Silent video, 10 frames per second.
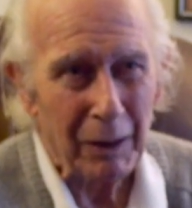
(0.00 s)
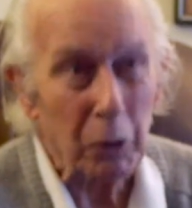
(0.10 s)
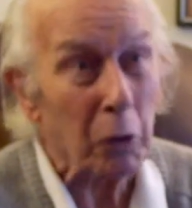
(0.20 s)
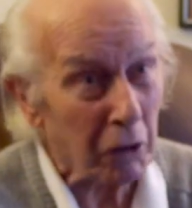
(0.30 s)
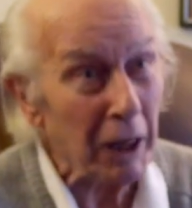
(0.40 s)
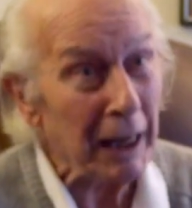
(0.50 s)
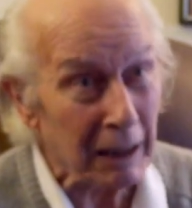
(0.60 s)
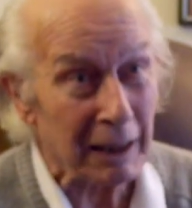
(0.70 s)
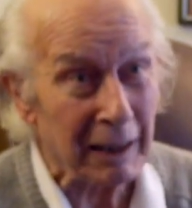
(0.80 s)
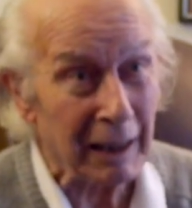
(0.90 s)
You think
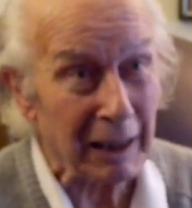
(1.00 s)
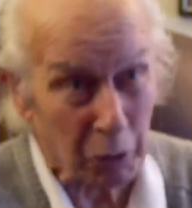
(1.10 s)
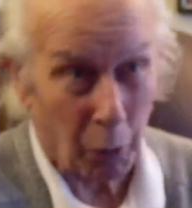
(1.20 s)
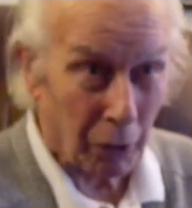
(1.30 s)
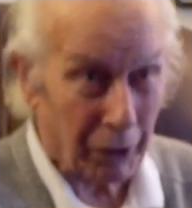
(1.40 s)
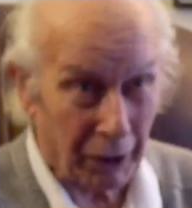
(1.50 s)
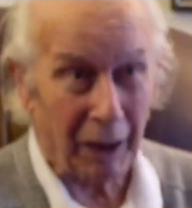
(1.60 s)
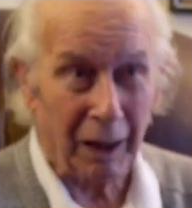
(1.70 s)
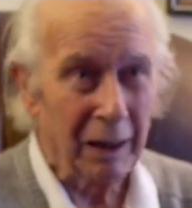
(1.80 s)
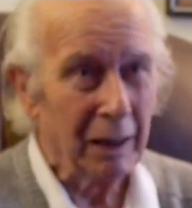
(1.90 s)
it's working,
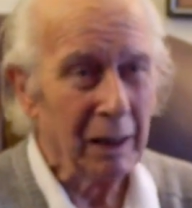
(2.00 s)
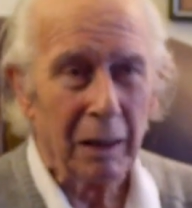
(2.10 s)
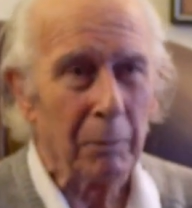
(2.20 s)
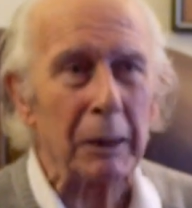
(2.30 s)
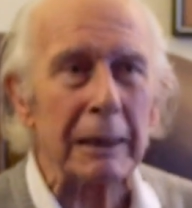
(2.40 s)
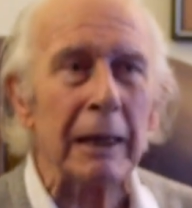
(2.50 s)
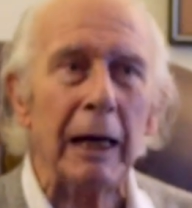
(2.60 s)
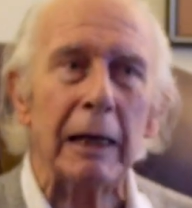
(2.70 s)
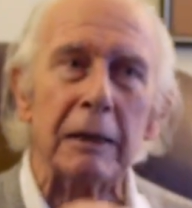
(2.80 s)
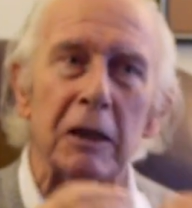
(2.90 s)
but
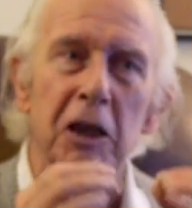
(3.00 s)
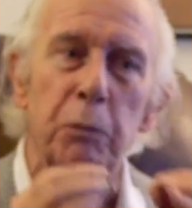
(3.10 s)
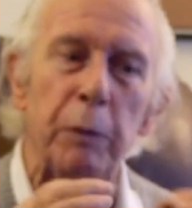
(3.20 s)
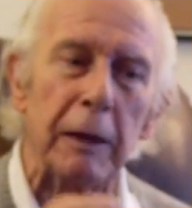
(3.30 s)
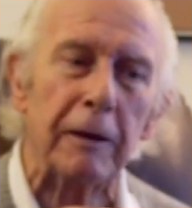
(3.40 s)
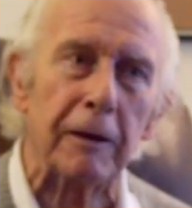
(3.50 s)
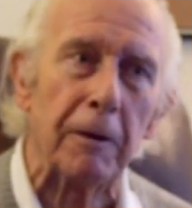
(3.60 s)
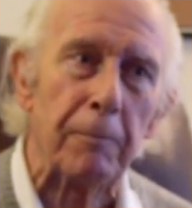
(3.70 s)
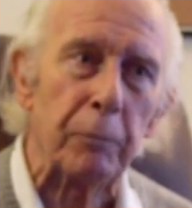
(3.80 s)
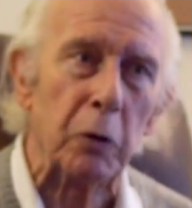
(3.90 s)
not at the speed
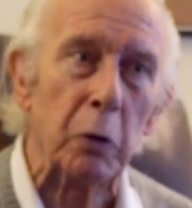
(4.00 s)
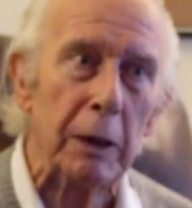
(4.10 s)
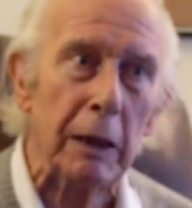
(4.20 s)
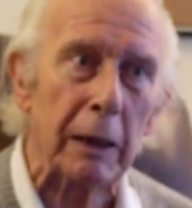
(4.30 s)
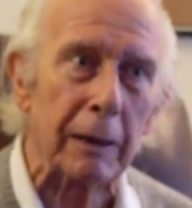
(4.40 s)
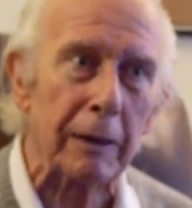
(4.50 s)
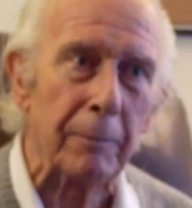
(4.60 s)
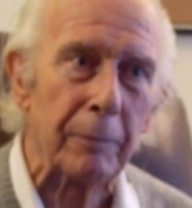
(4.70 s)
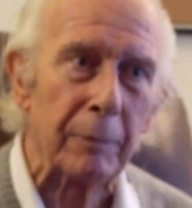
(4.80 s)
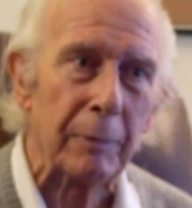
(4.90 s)
that you need.
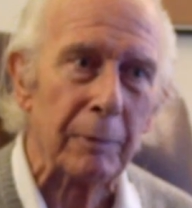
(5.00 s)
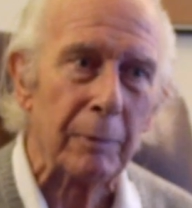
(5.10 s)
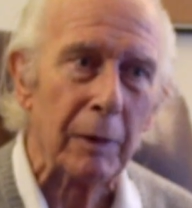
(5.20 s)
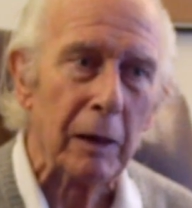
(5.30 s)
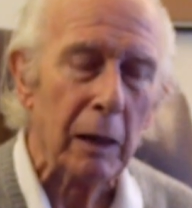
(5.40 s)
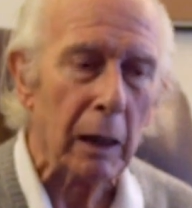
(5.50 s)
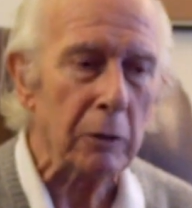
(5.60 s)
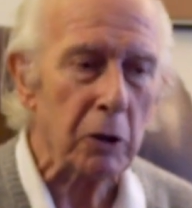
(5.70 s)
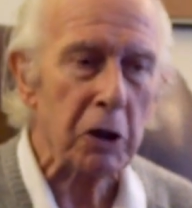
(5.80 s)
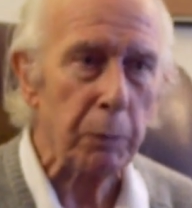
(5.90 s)

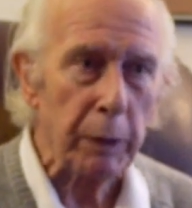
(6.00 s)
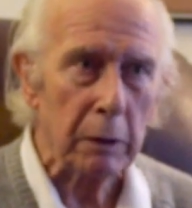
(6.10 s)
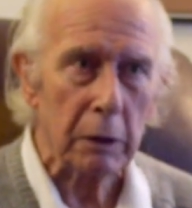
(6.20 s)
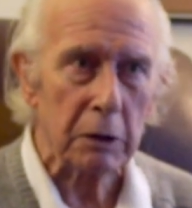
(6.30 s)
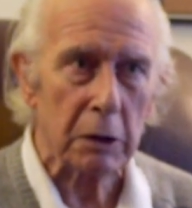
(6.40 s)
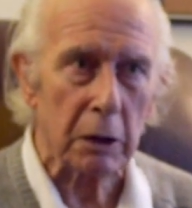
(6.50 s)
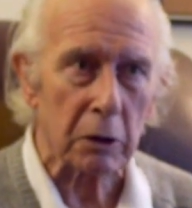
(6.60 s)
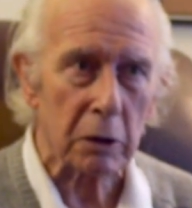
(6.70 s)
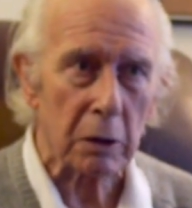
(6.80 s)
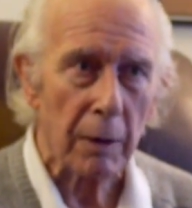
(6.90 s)
And the speed is
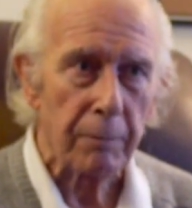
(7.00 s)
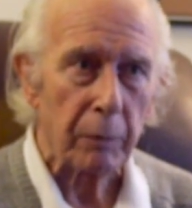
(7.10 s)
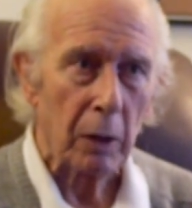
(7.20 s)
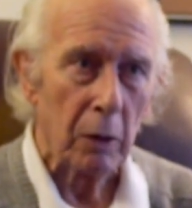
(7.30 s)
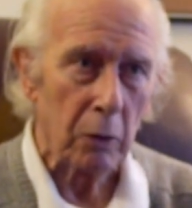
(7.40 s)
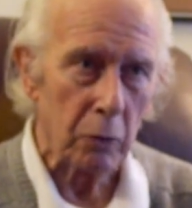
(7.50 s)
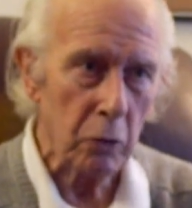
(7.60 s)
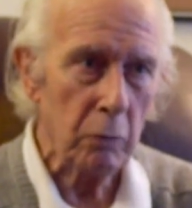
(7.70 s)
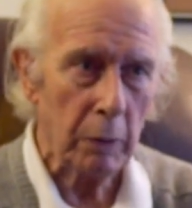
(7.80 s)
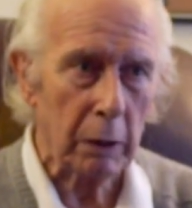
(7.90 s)
this.
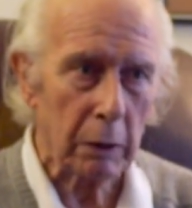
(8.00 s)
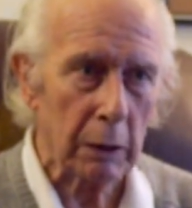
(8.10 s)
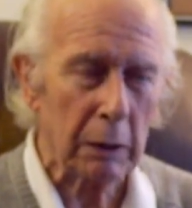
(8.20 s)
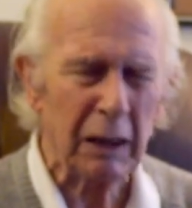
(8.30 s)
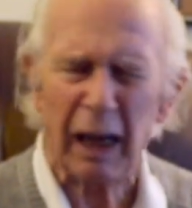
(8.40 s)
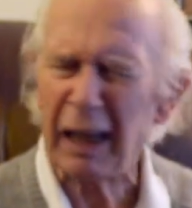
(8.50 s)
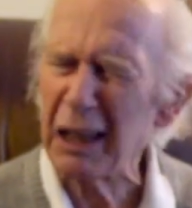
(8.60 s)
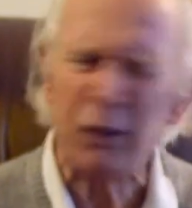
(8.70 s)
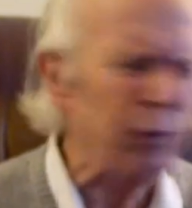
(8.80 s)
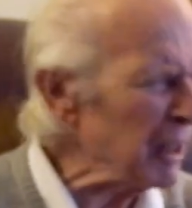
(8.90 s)
You make an attack
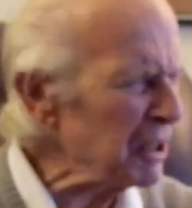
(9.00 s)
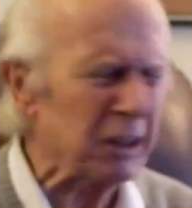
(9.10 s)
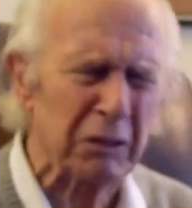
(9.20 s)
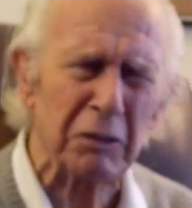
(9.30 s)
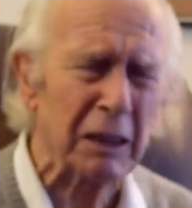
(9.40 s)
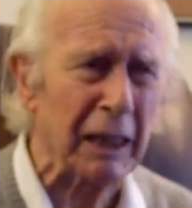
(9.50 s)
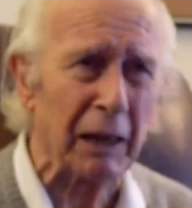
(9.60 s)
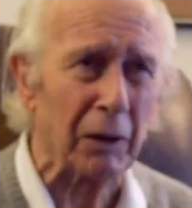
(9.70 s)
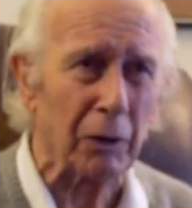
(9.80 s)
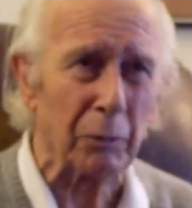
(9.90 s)
as fast as you
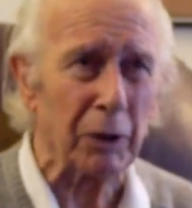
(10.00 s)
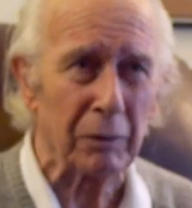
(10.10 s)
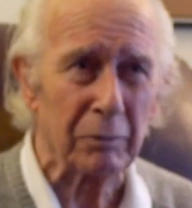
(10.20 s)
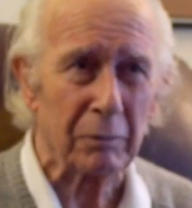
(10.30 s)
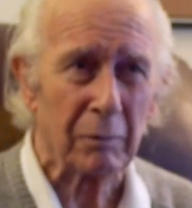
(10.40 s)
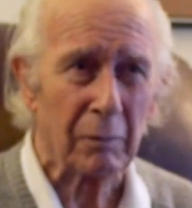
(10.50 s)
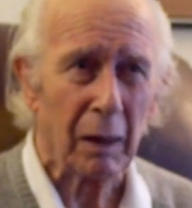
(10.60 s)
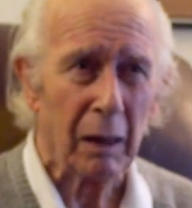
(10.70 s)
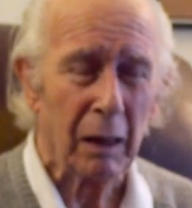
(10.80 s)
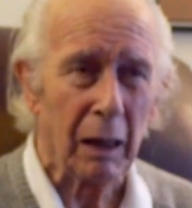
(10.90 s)
can on me,
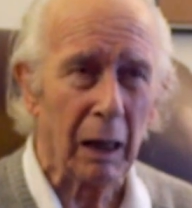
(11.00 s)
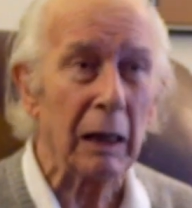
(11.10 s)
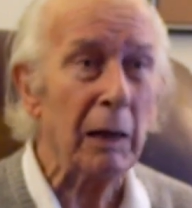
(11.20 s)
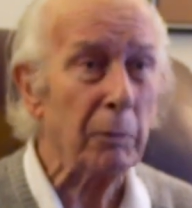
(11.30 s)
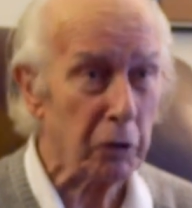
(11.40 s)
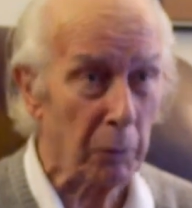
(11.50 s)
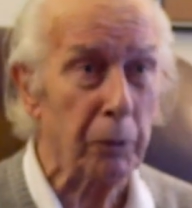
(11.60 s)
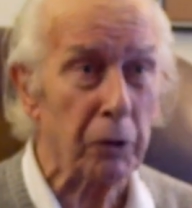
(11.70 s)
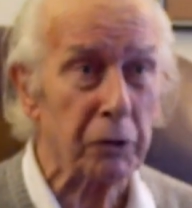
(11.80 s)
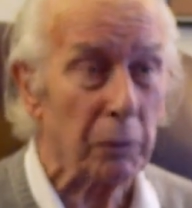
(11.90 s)
and I'm
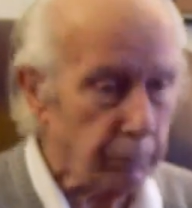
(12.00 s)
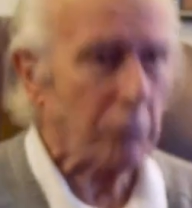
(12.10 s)
supposed to